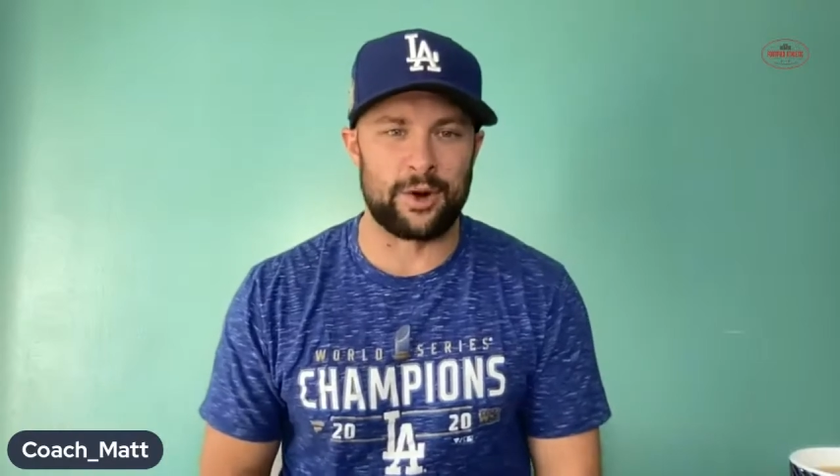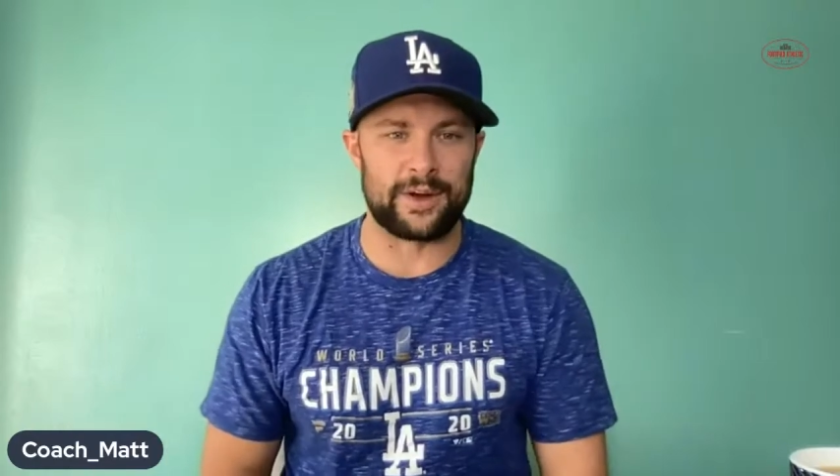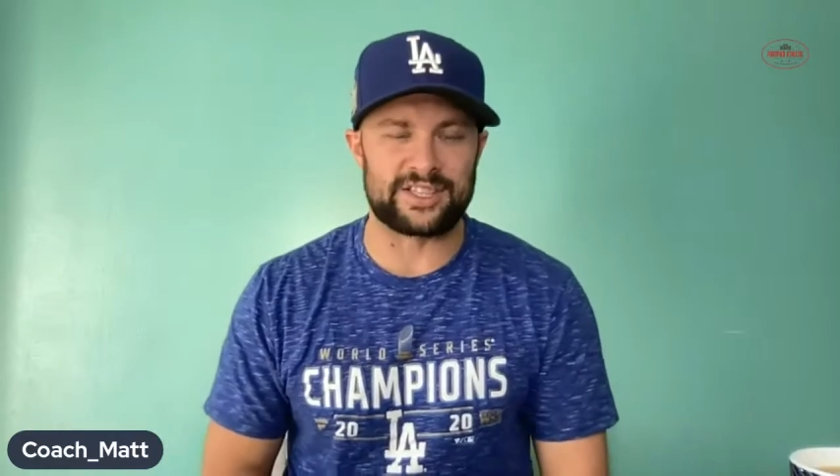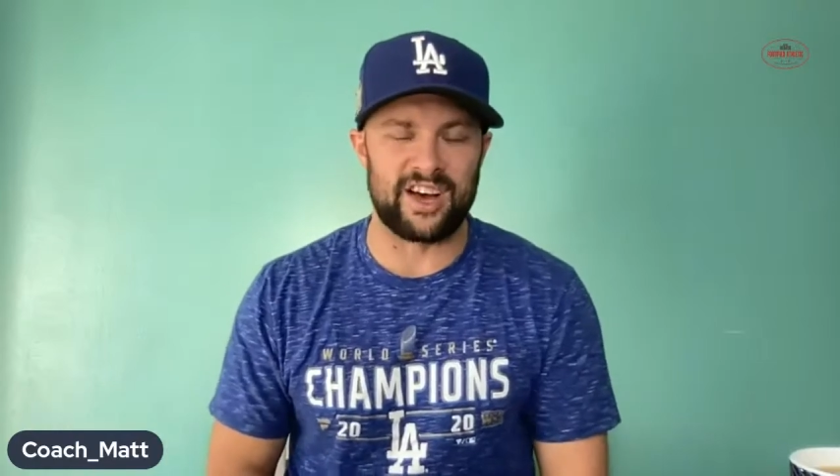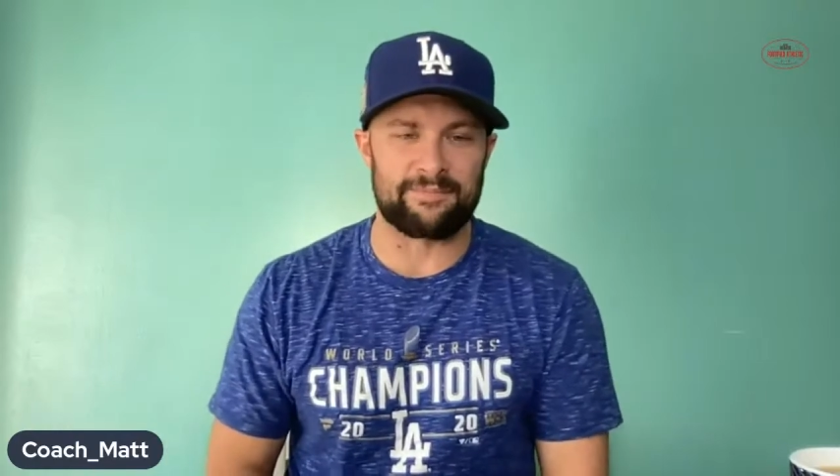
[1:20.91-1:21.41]

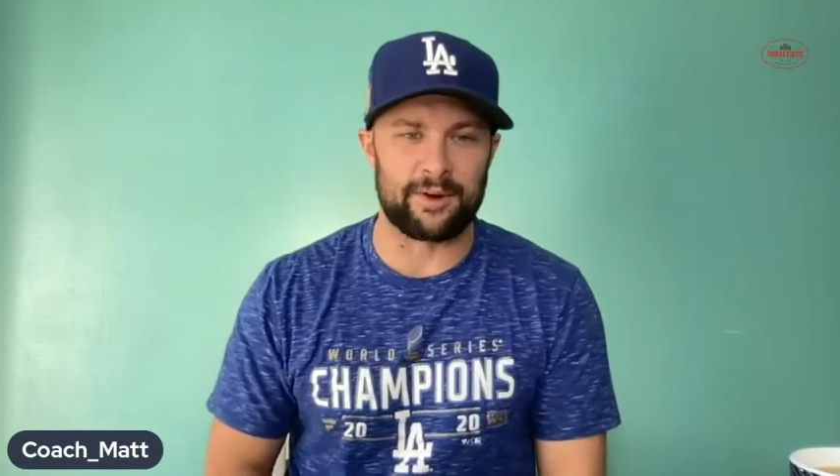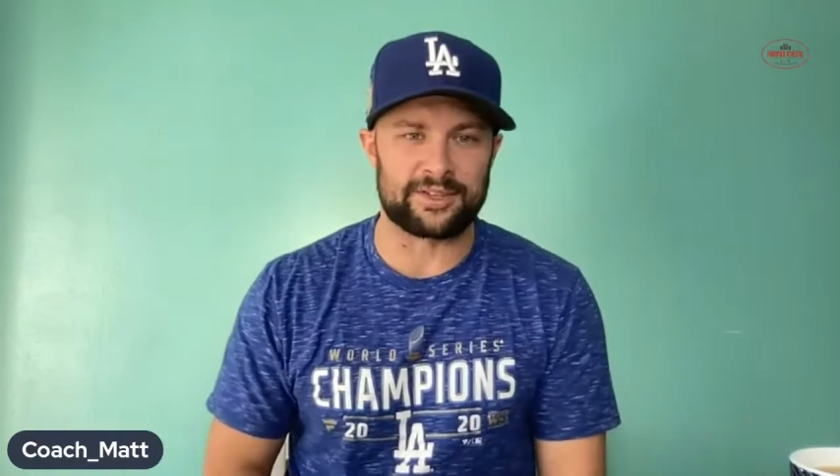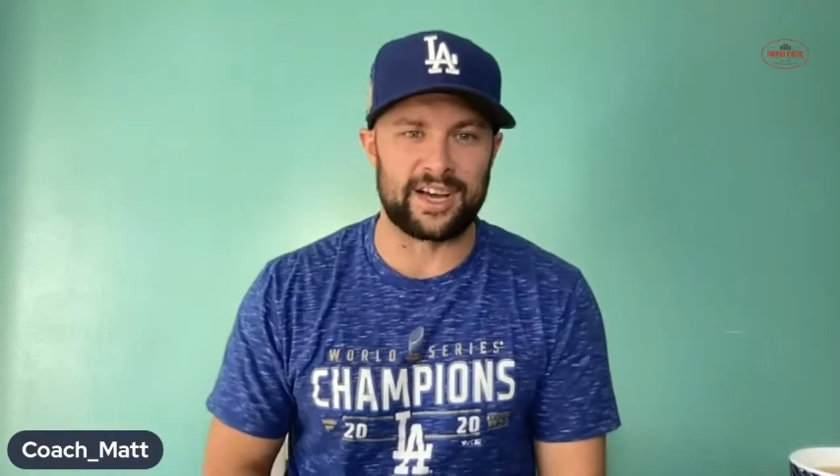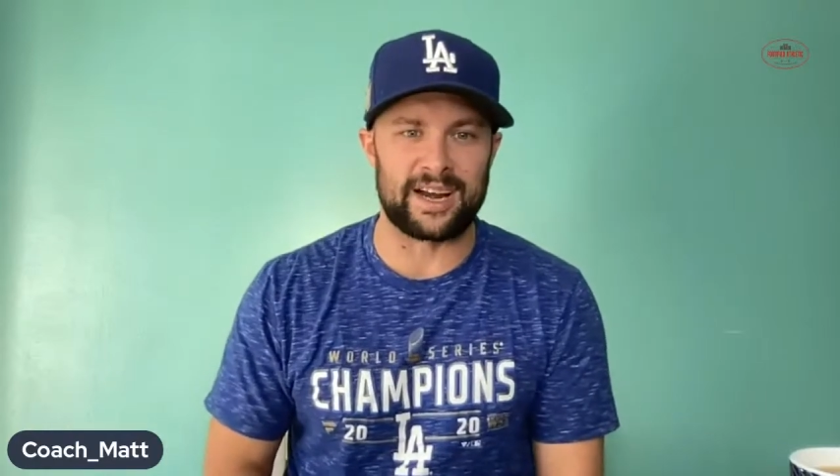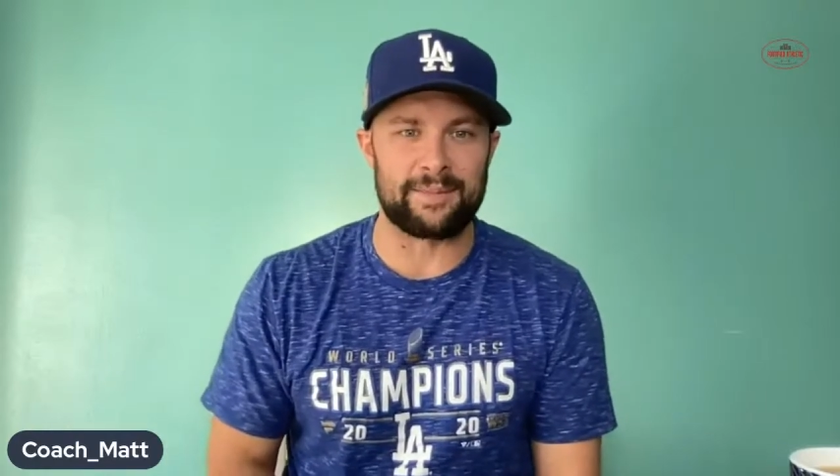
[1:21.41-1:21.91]
Co-ed softball
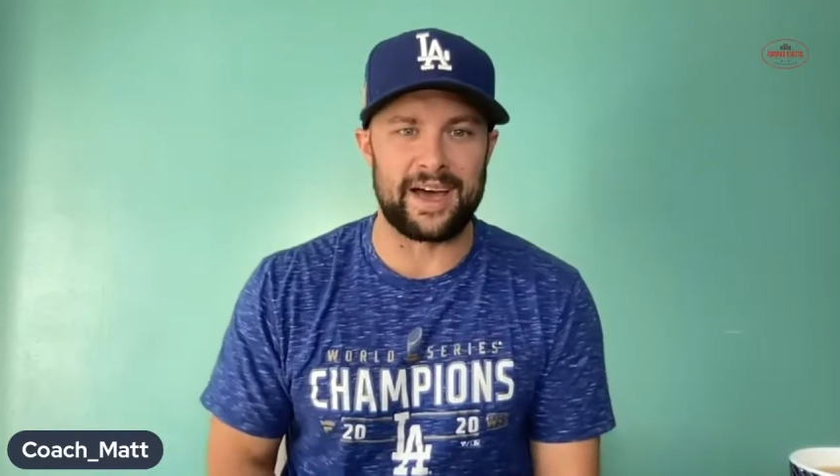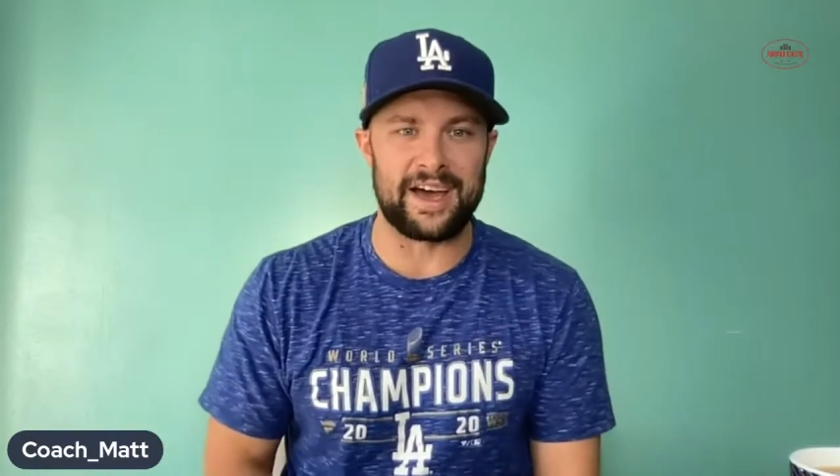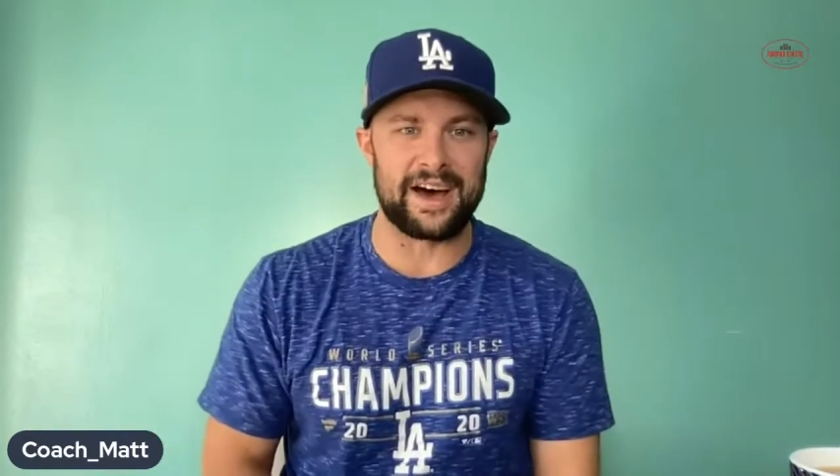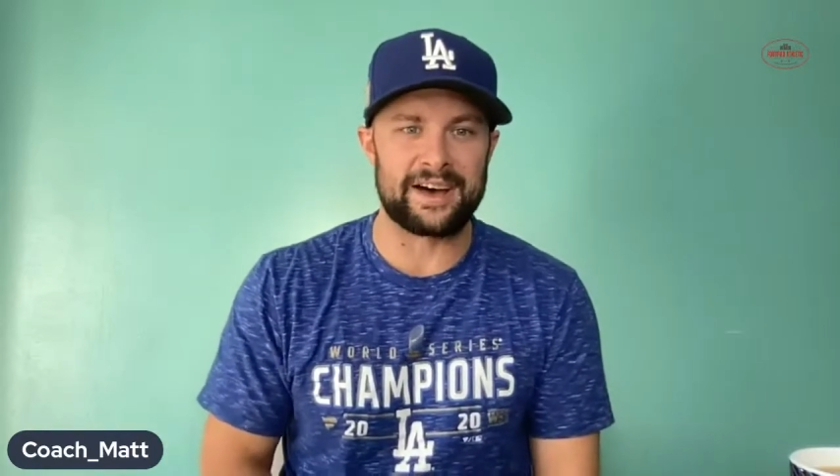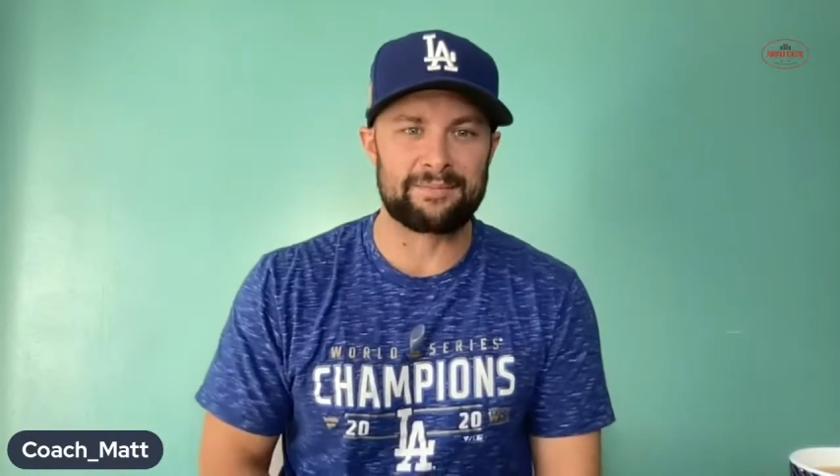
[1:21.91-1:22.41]
is kind of
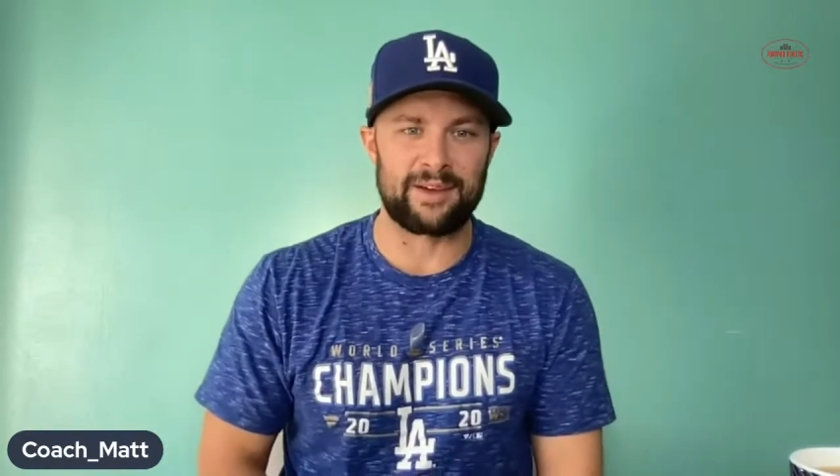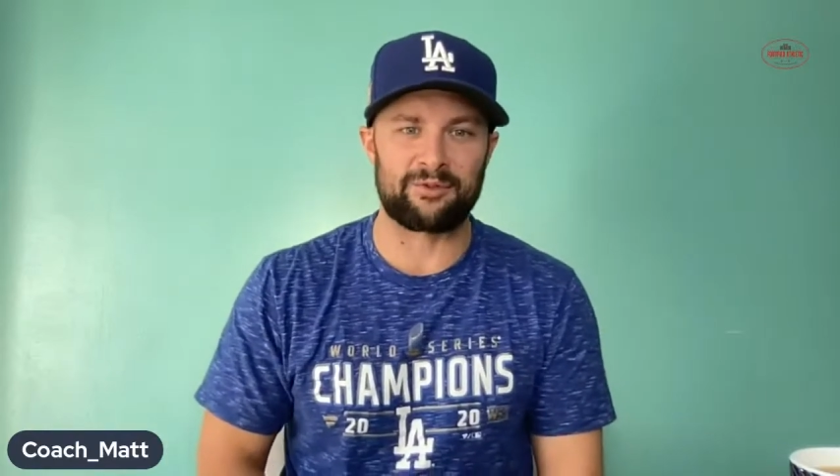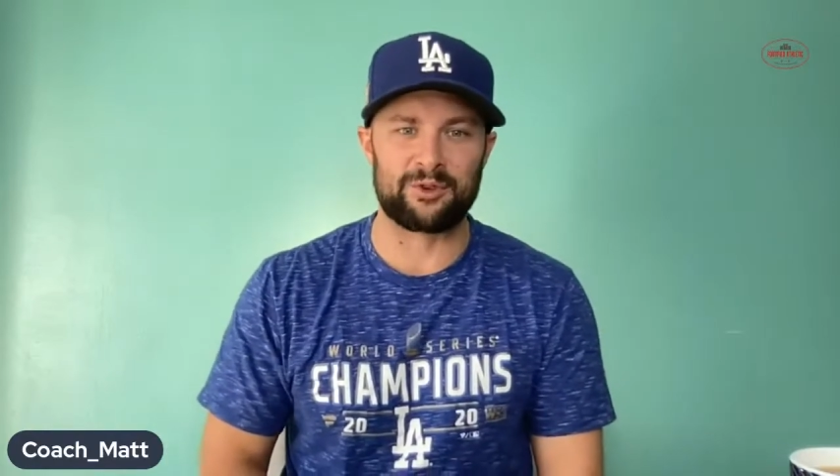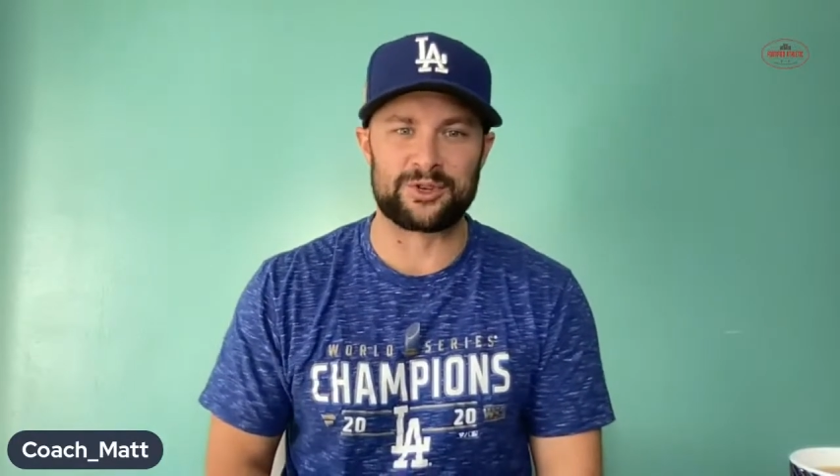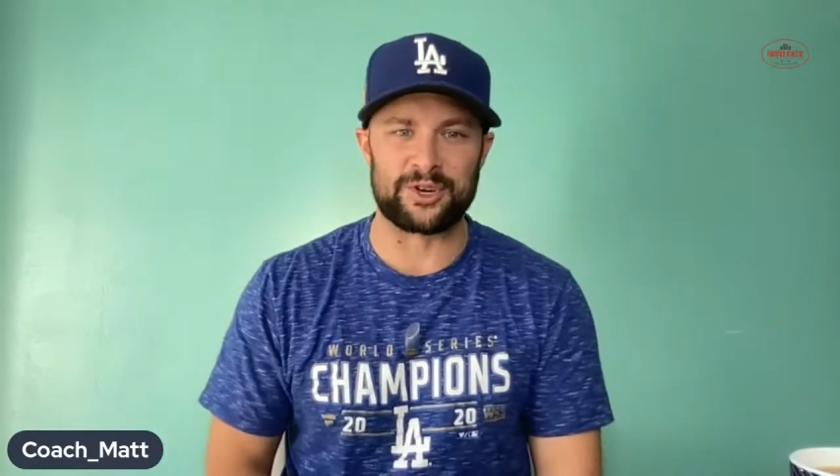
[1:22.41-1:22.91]
my
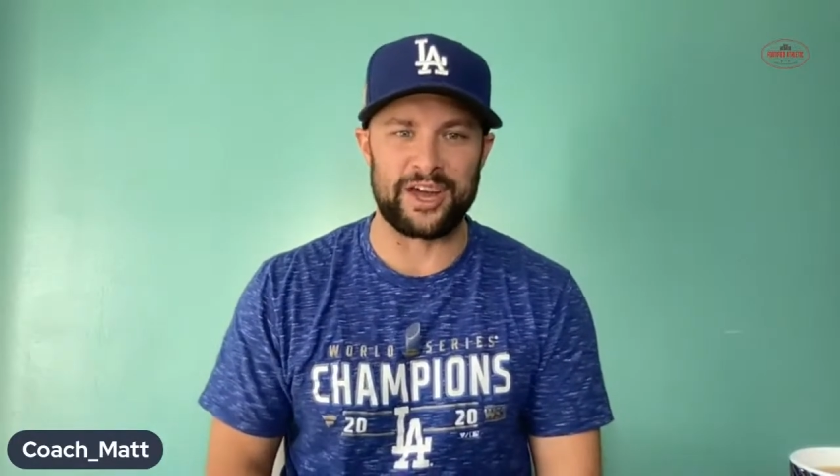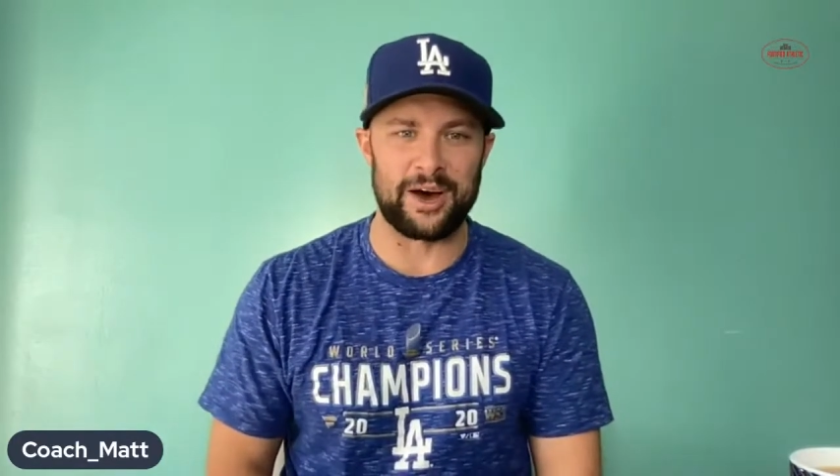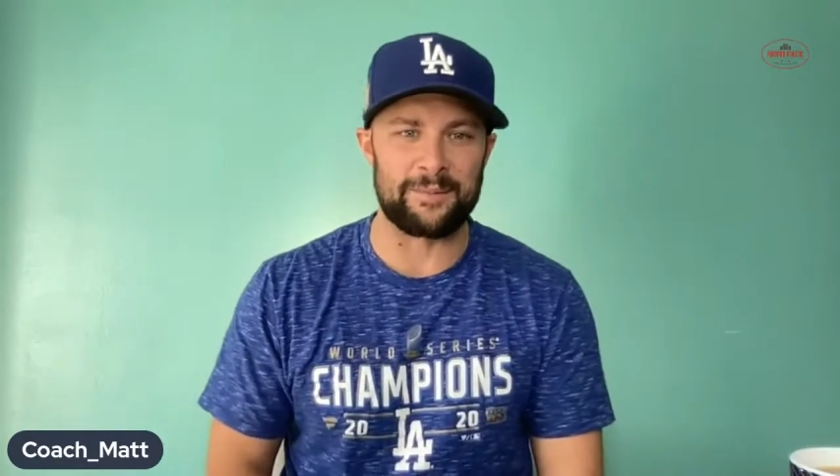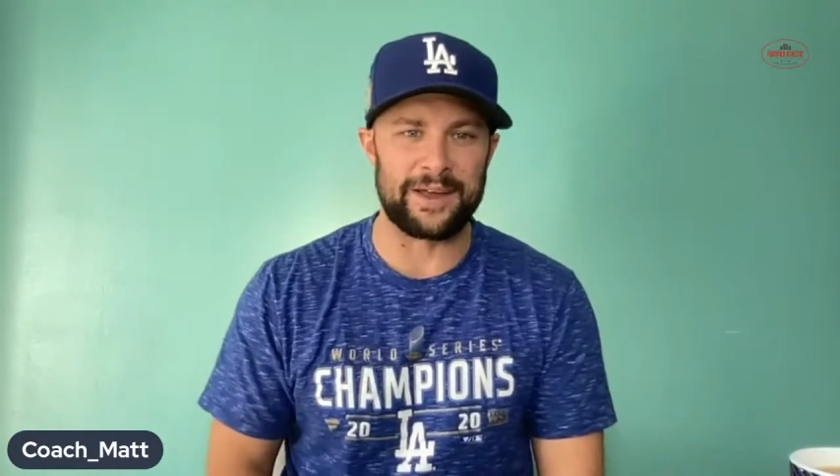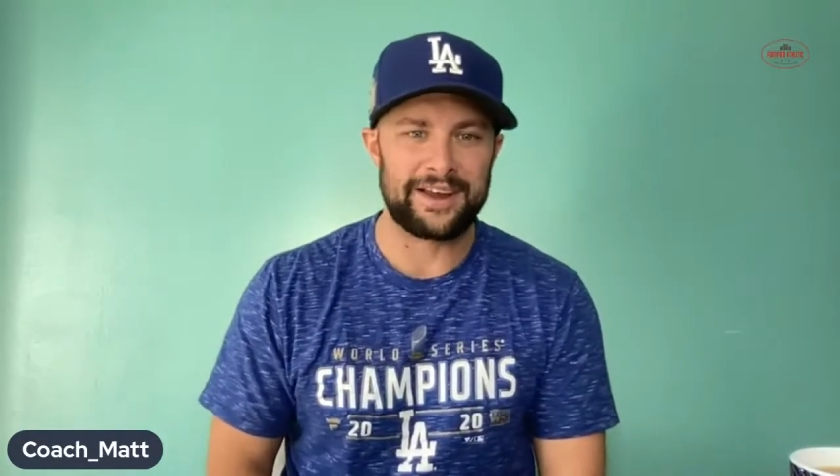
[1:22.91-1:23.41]
future
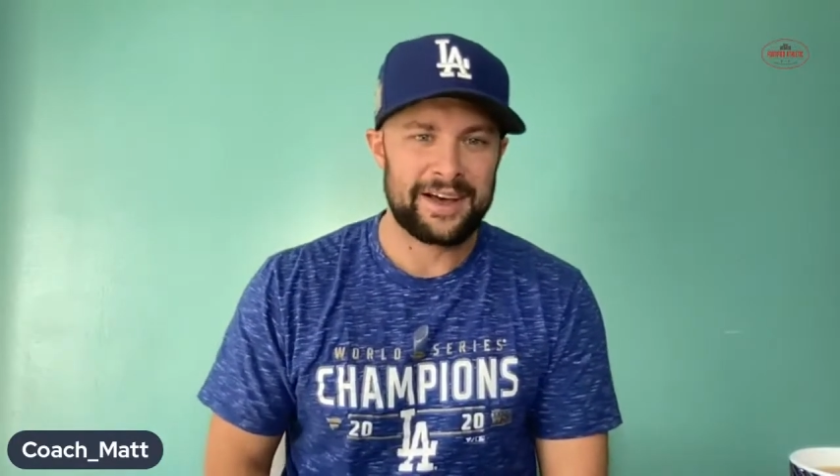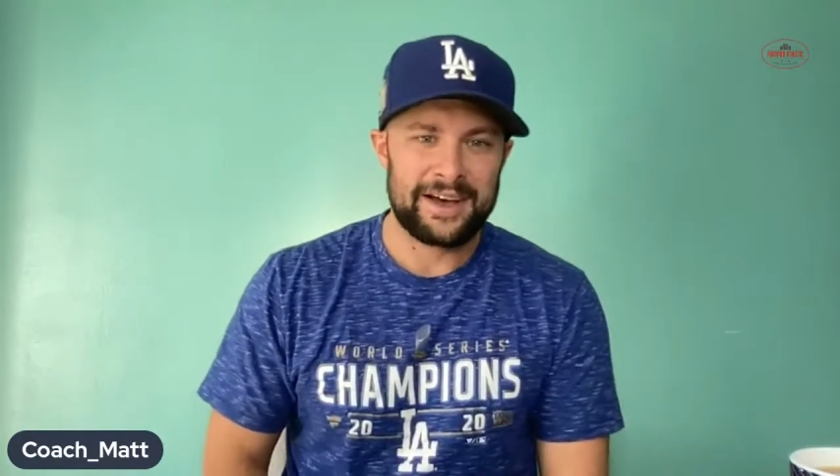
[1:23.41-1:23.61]
now, but